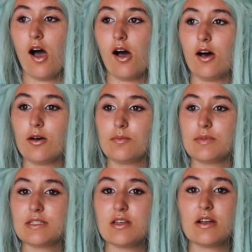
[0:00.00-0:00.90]

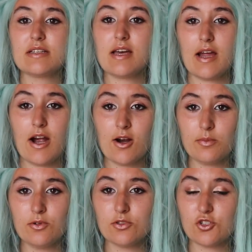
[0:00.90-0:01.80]
It's not a
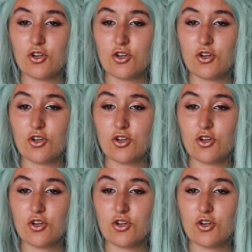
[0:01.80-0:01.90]
terrible